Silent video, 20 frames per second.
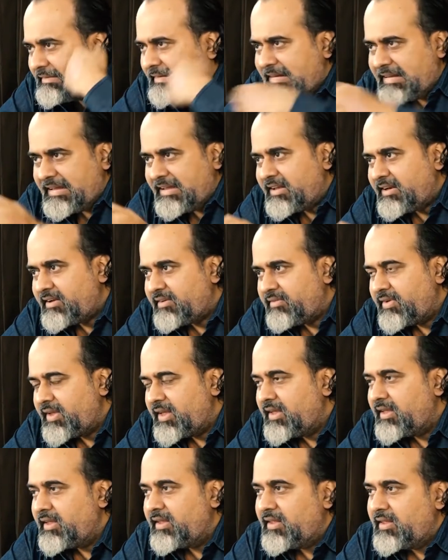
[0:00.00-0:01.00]
tear
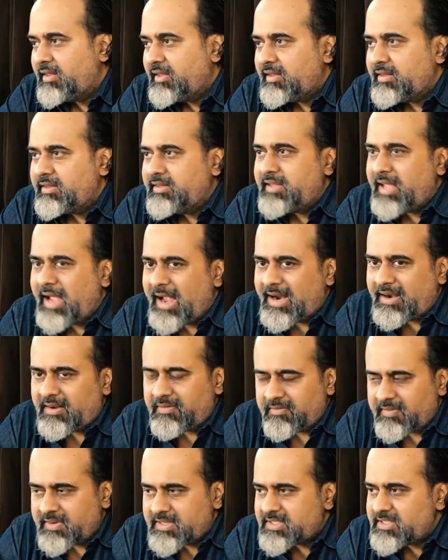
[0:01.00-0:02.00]
away
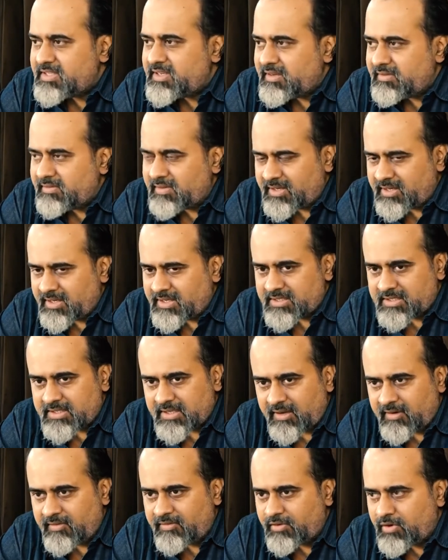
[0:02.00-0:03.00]
that which never
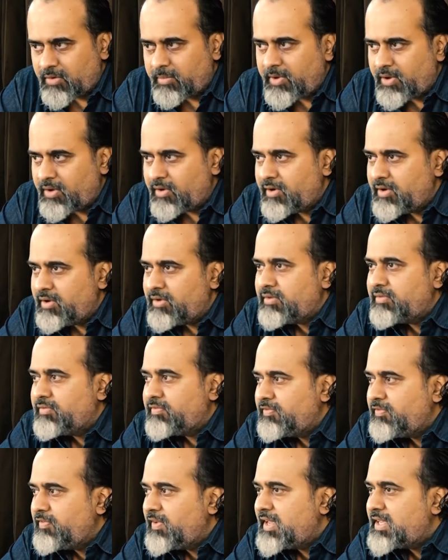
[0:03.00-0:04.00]
deserved to be on your
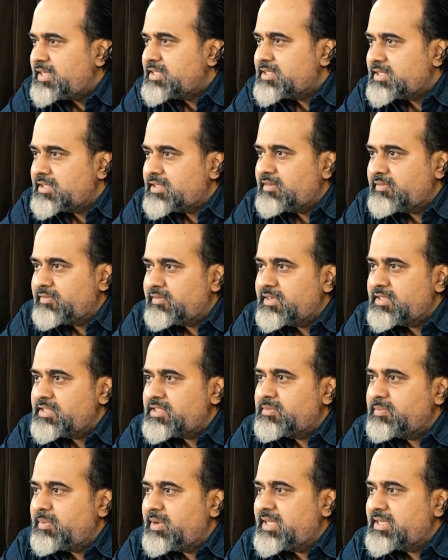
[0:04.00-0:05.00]
face in the
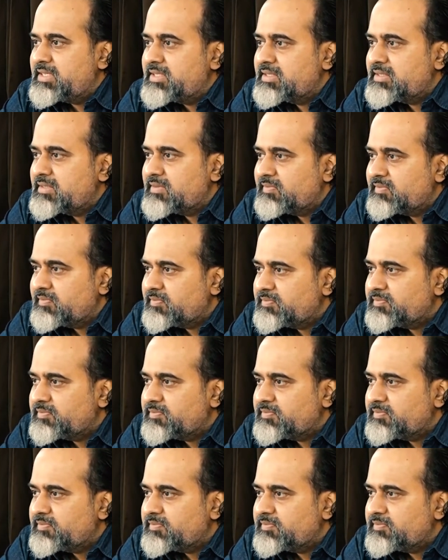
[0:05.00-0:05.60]
first place.